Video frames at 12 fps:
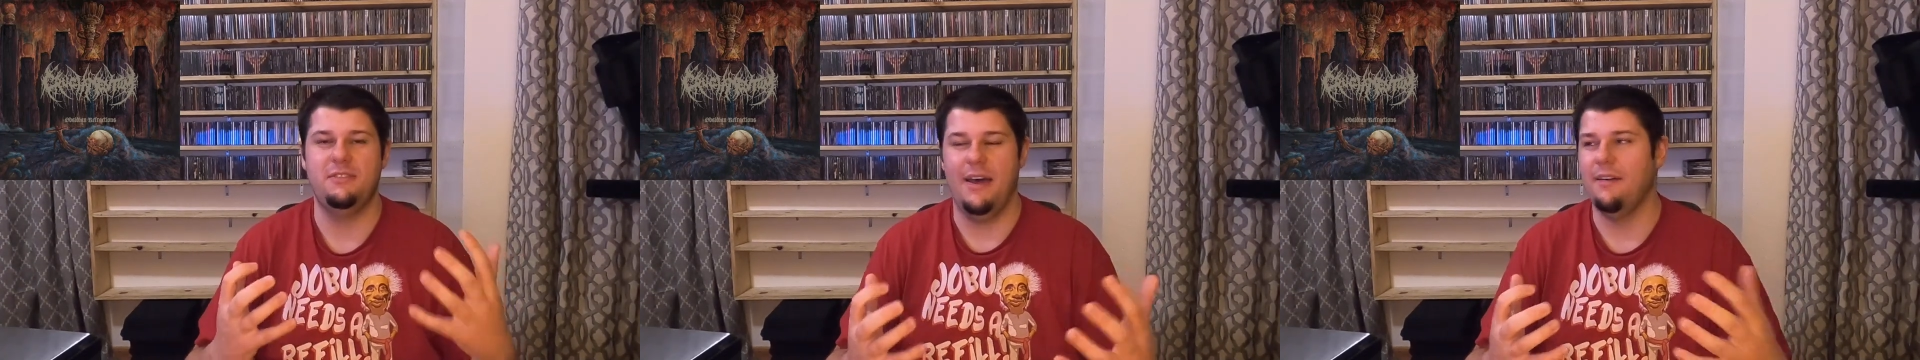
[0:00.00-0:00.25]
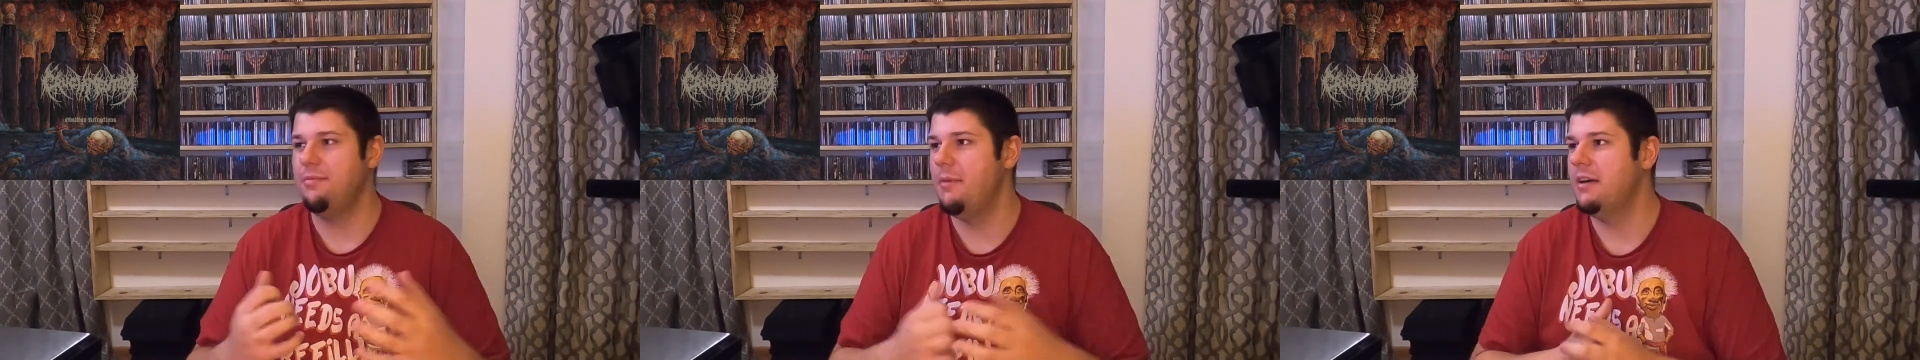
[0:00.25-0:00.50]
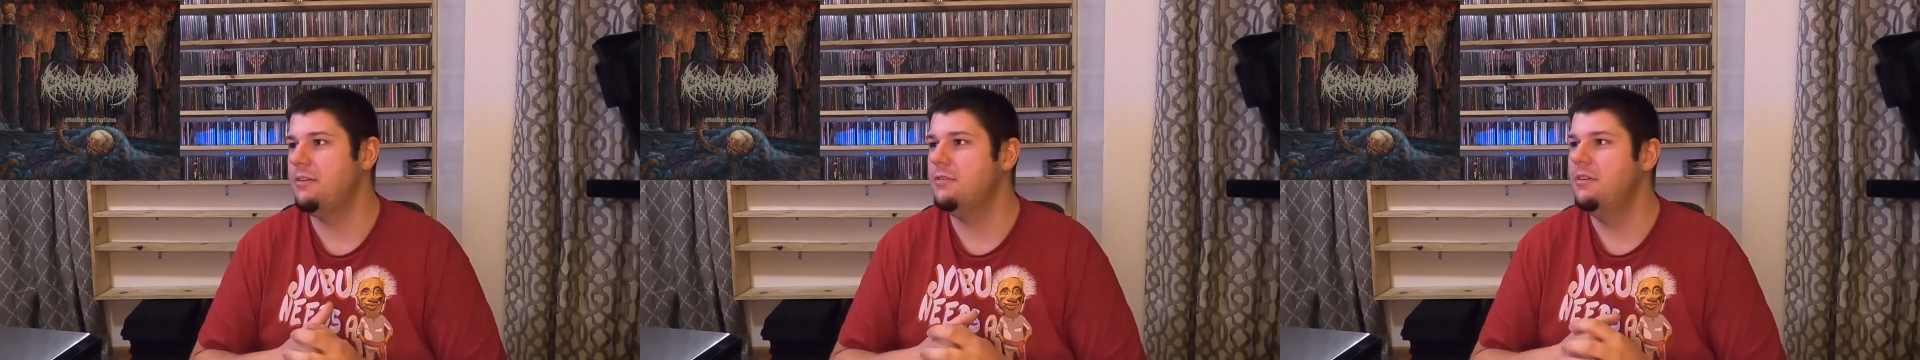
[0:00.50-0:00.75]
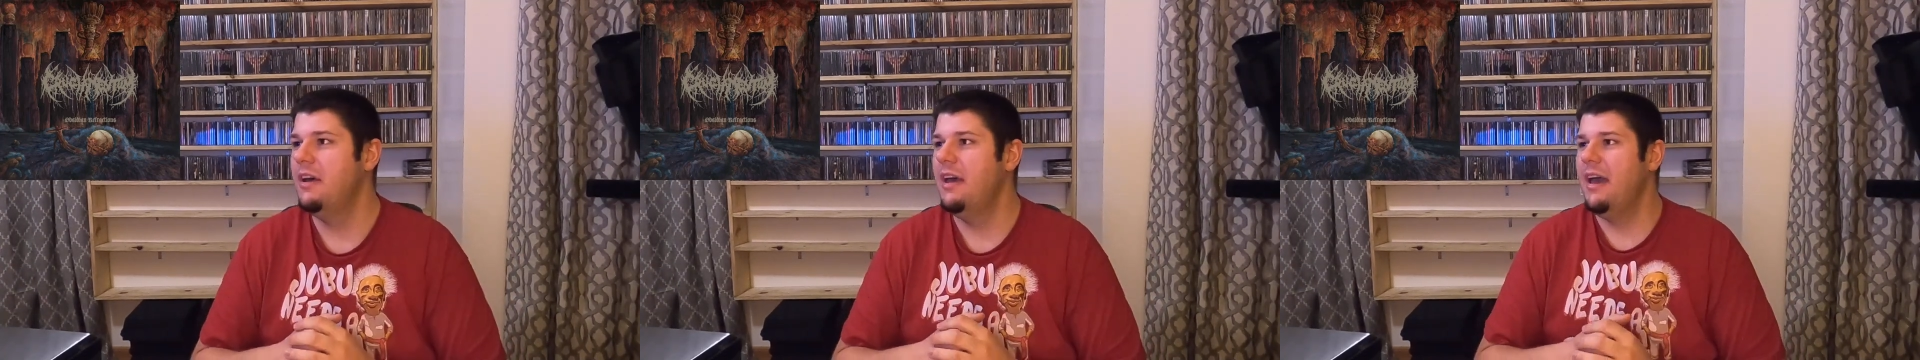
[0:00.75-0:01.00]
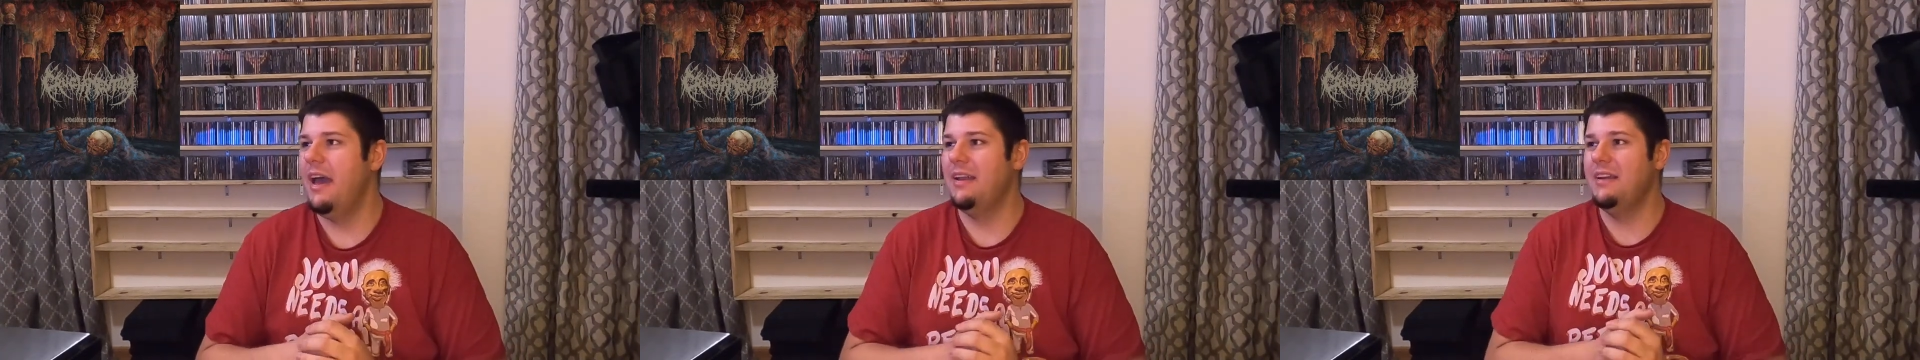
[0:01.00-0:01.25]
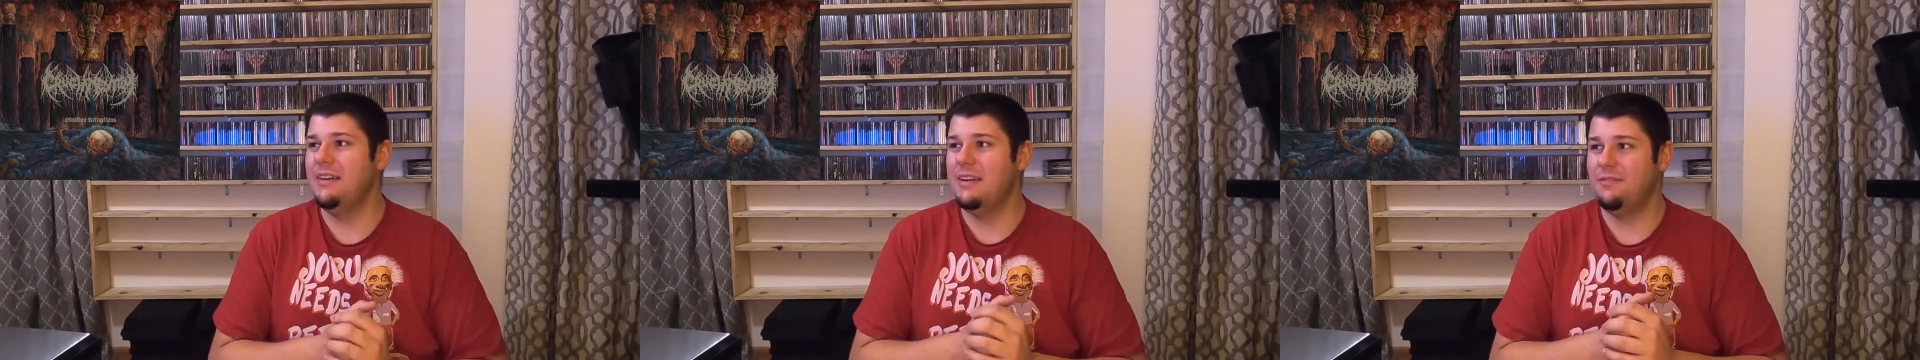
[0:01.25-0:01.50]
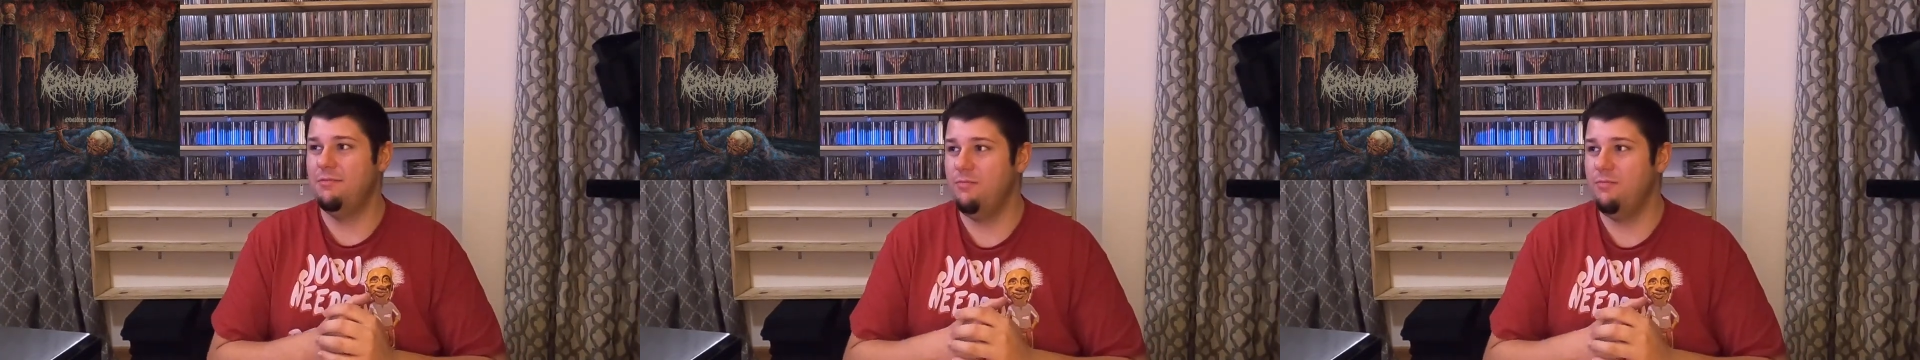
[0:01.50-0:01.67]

death metal, and then it